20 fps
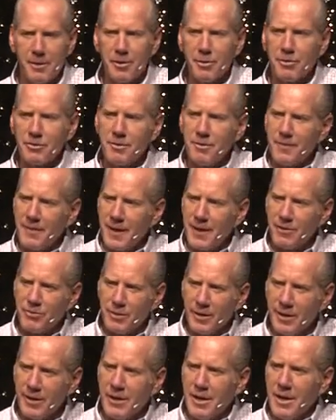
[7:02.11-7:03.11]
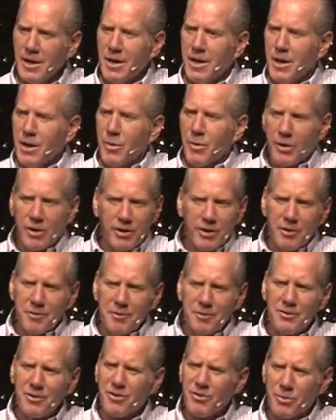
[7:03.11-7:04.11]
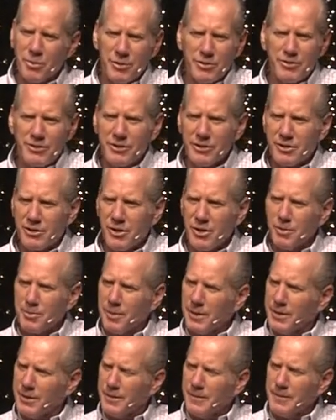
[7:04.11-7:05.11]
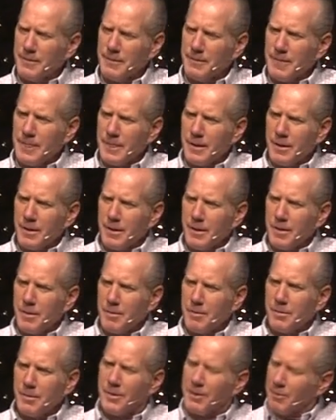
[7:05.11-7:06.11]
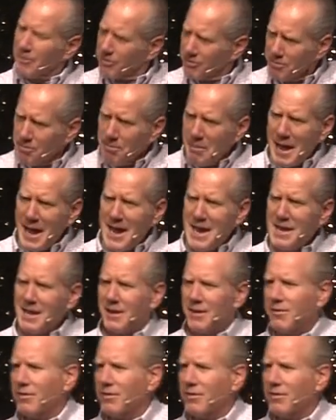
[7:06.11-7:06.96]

There were some things where, where Christmases were still good, but, but there was some pain